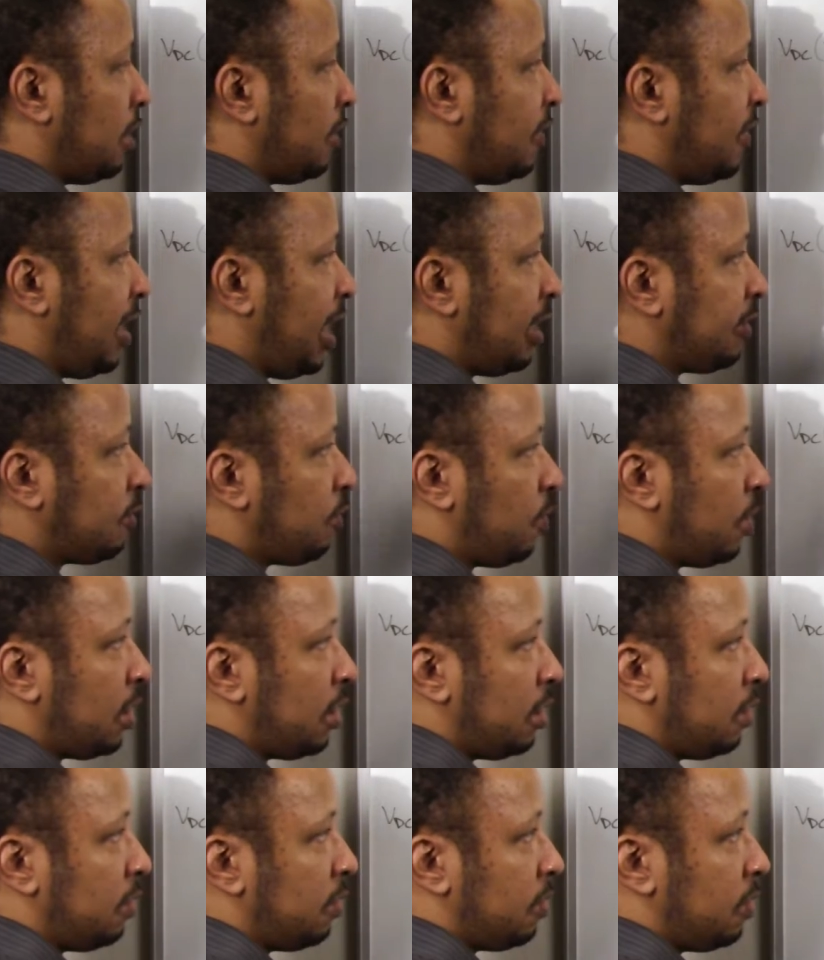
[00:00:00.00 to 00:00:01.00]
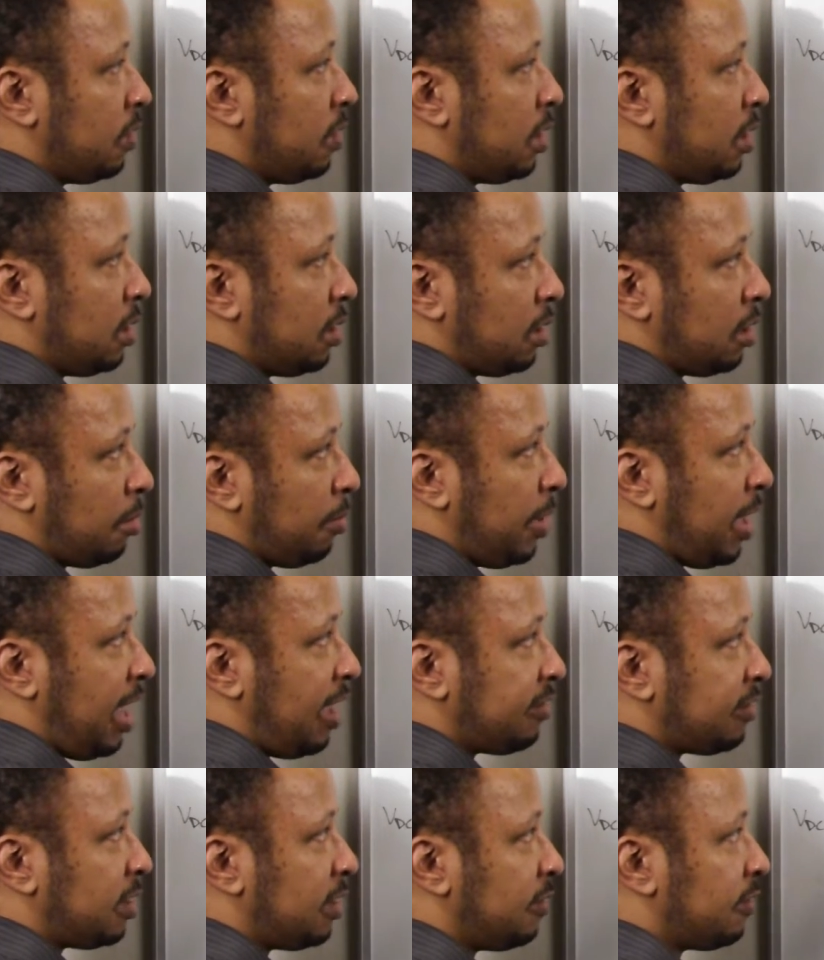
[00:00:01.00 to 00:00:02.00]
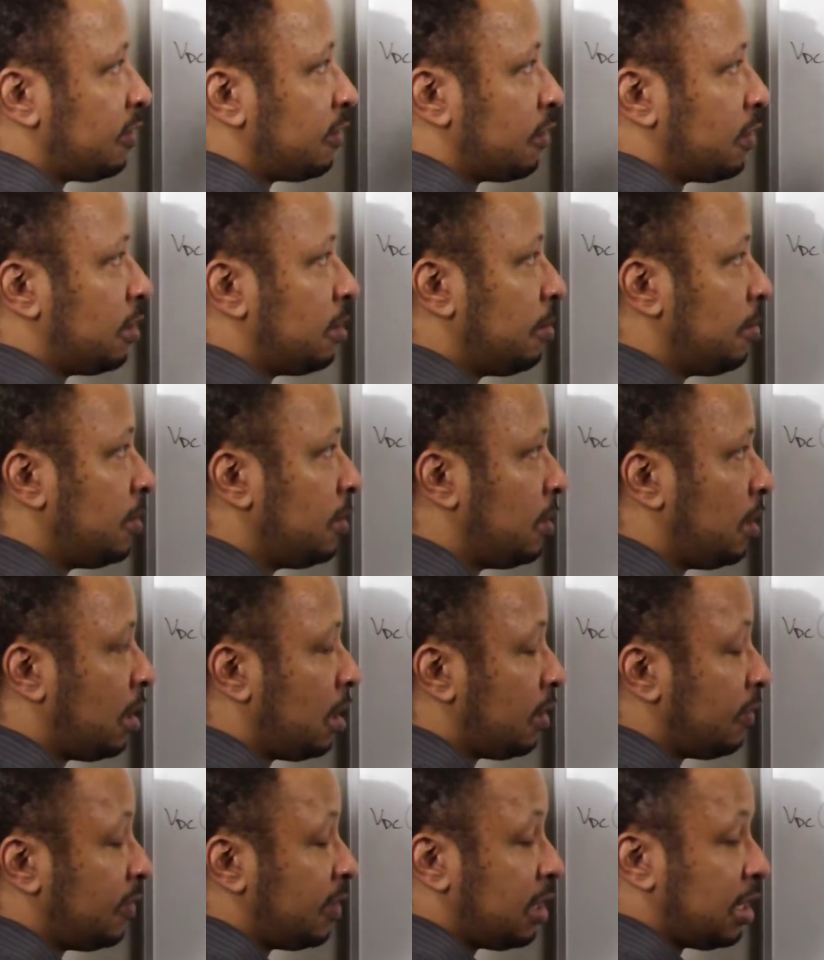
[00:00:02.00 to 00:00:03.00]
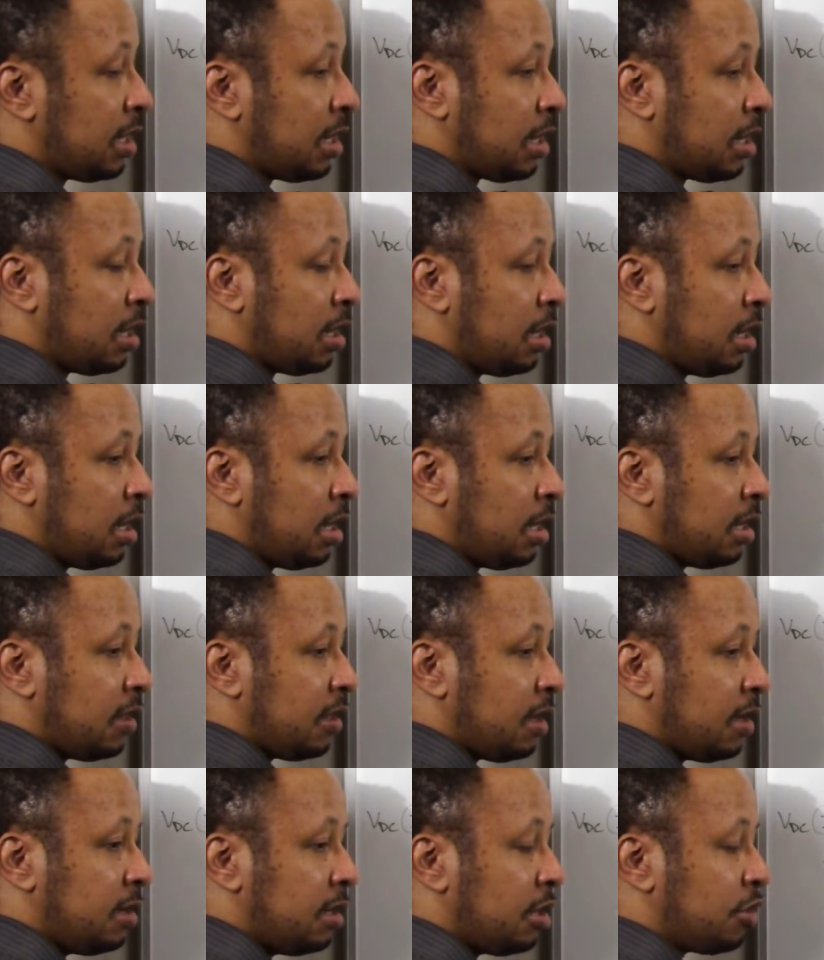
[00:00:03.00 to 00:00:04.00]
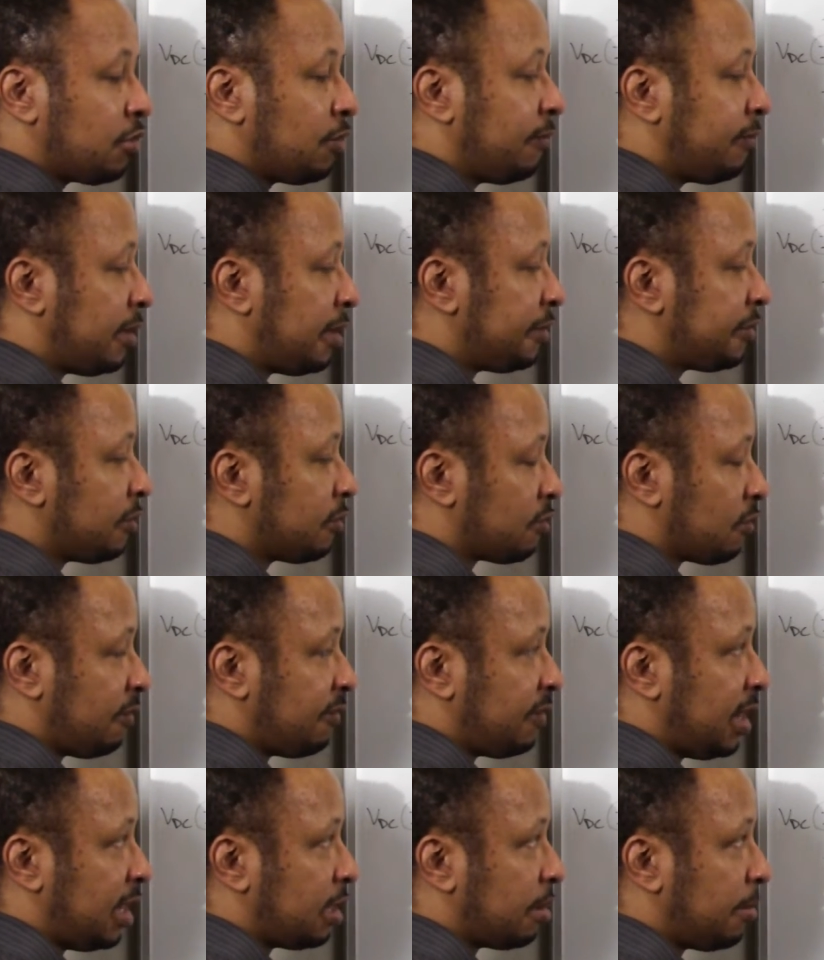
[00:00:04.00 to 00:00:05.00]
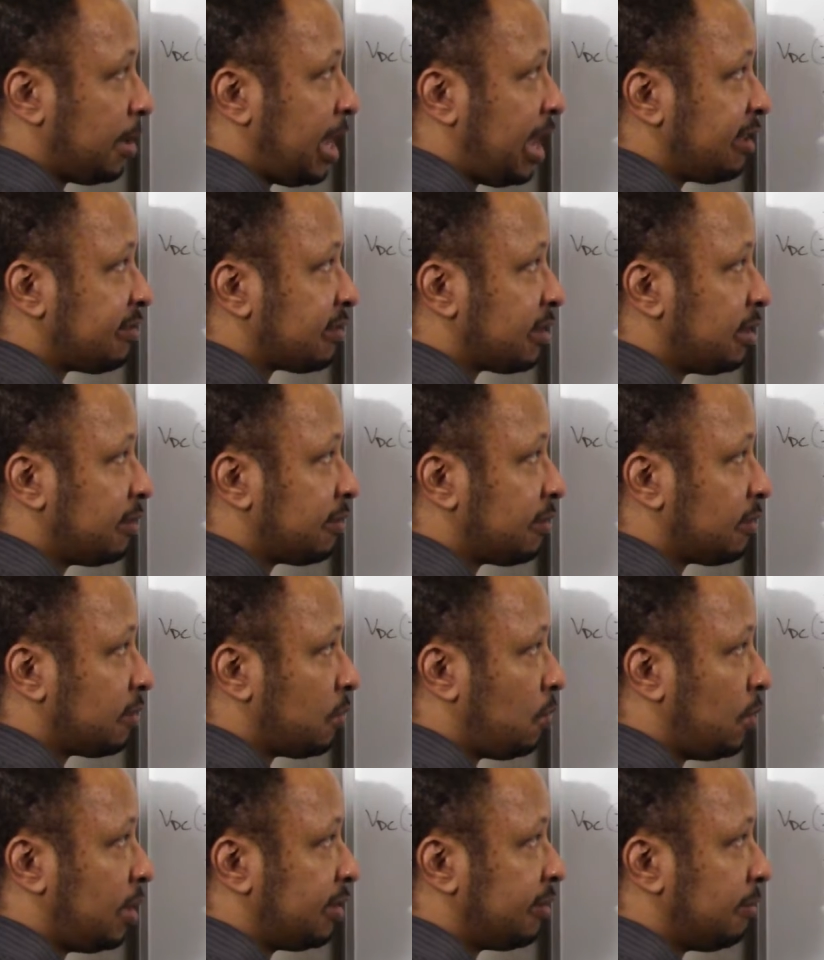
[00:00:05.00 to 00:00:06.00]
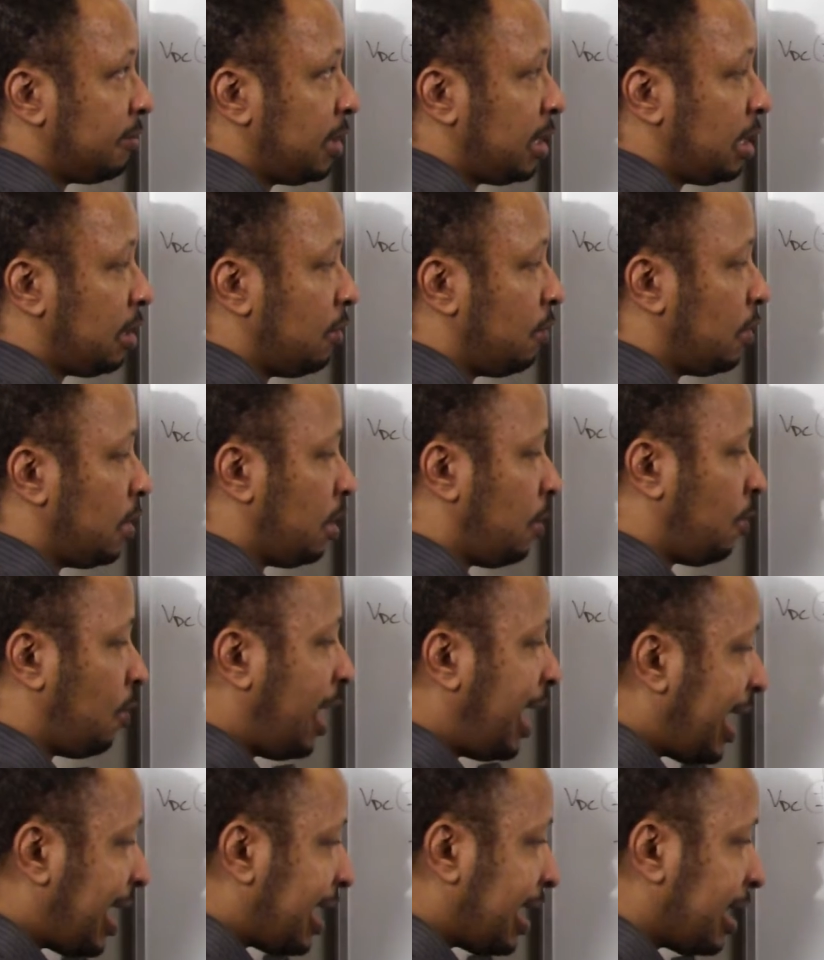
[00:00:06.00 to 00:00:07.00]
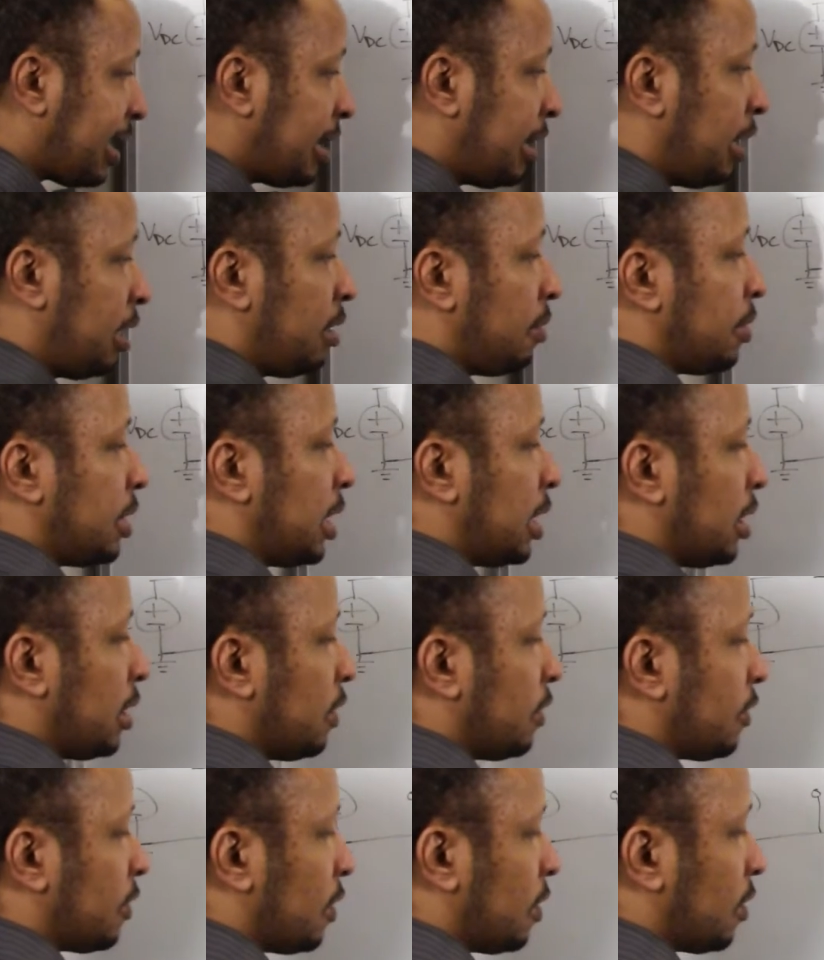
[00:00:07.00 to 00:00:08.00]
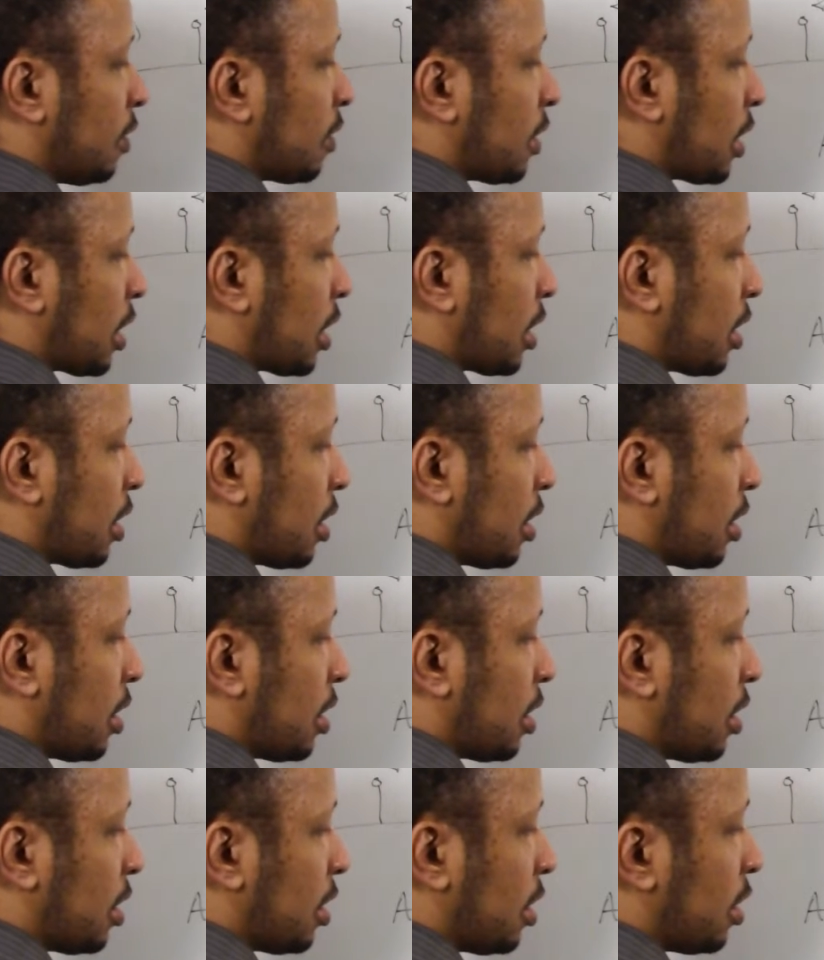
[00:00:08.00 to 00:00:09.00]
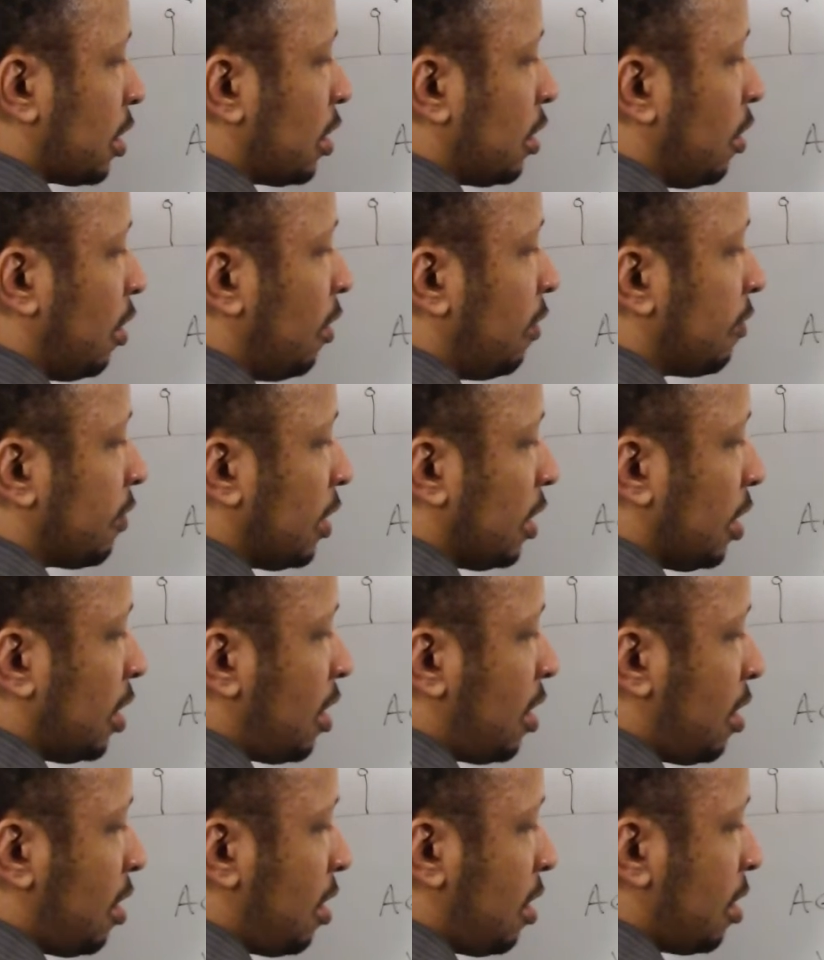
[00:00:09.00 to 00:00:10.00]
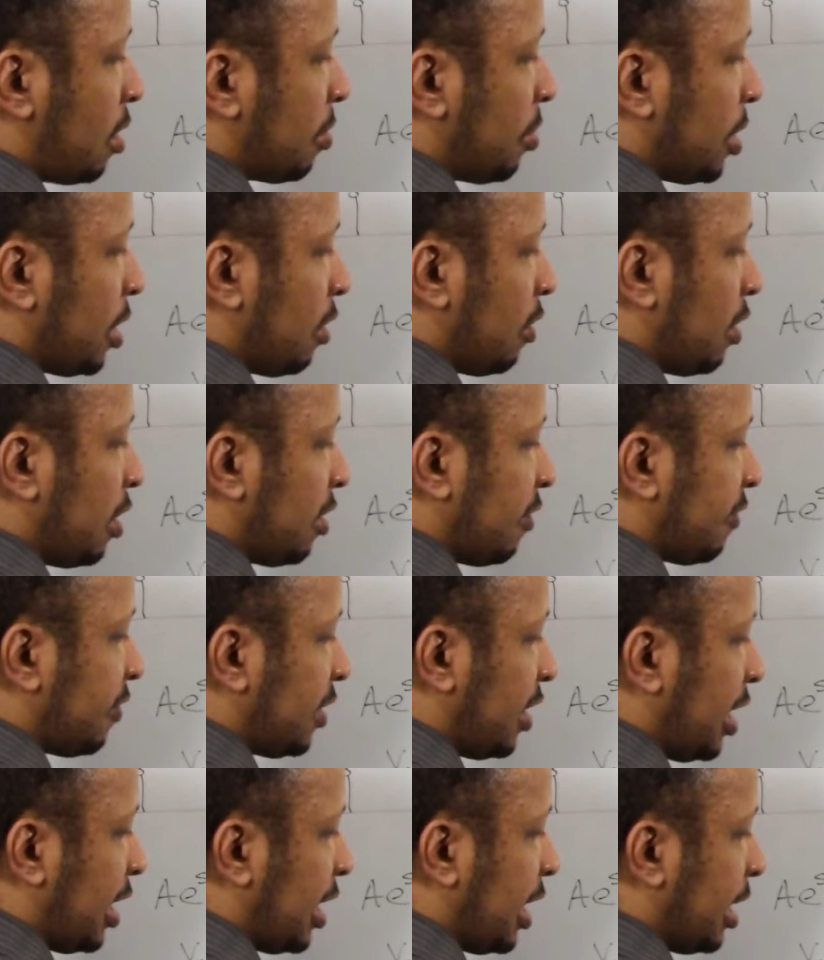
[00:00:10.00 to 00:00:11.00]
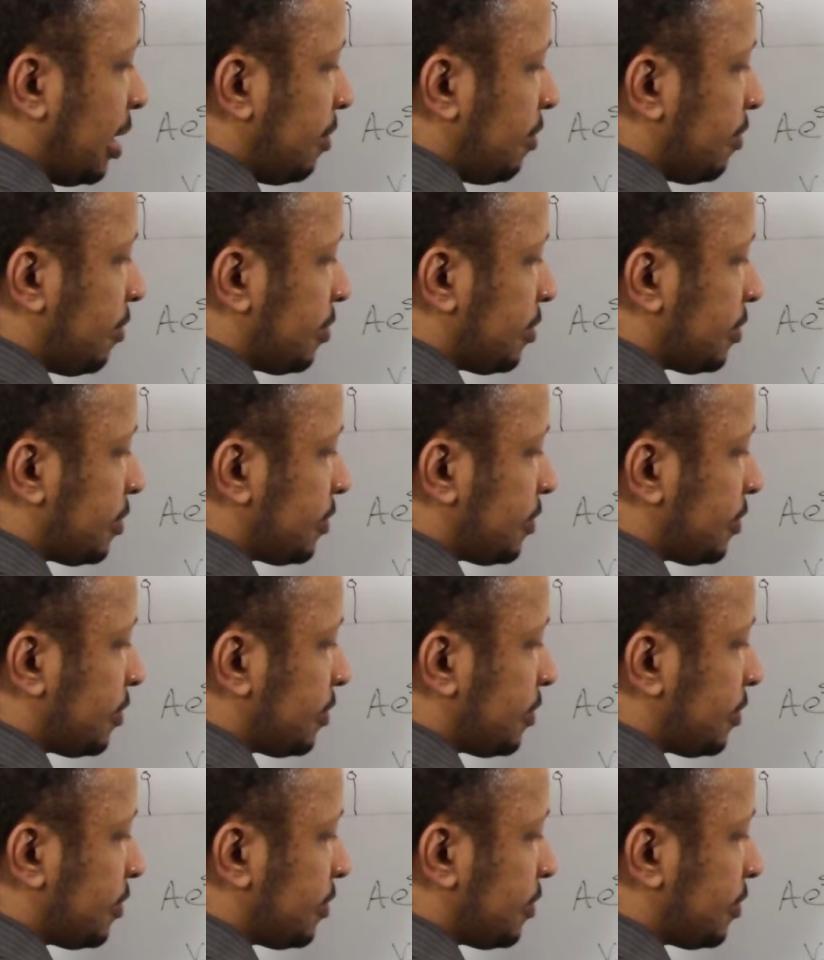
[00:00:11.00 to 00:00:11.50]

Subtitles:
that's what the capacitance is going to be, the initial voltage over that capacitance is going to be. Well, why? Because over a long period of time,